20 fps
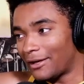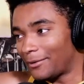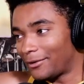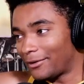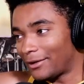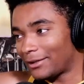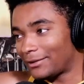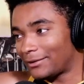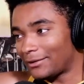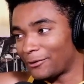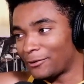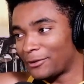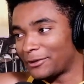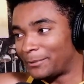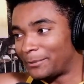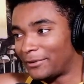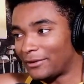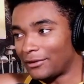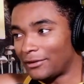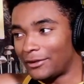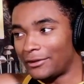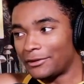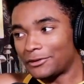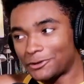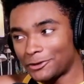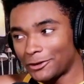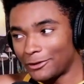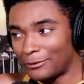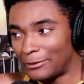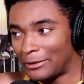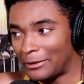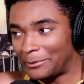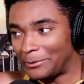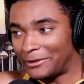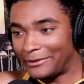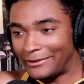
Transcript: That's always been the Lake show. I mean,